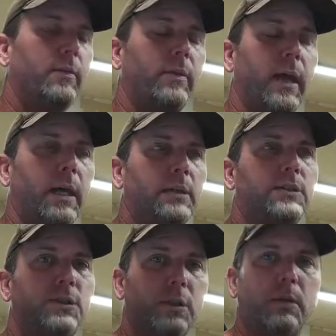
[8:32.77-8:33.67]
that
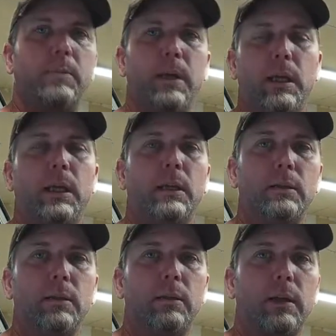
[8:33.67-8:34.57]
should have been
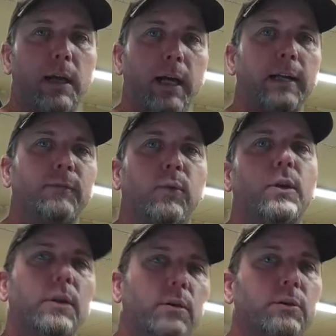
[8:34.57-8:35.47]
in the ninety-four
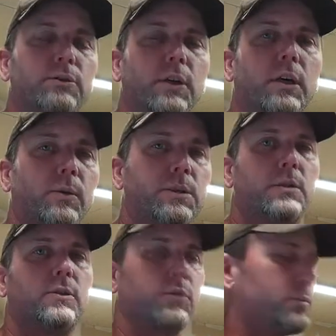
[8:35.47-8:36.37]
donor truck, which
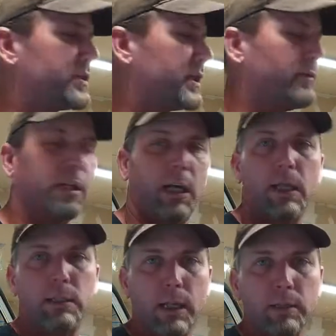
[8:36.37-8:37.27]
is a group
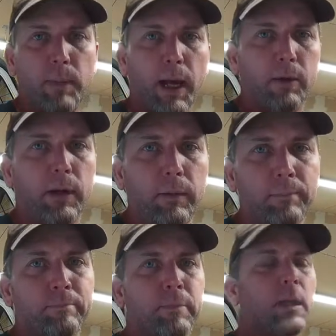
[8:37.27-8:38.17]
seventy-eight size battery,
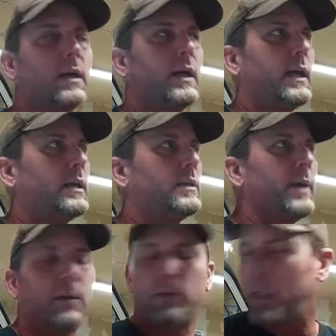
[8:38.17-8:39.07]
and the
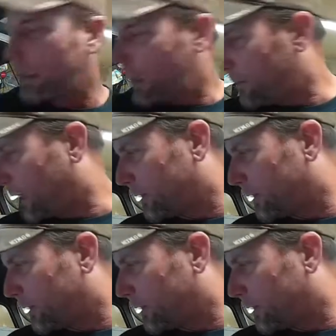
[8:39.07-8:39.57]
battery that came out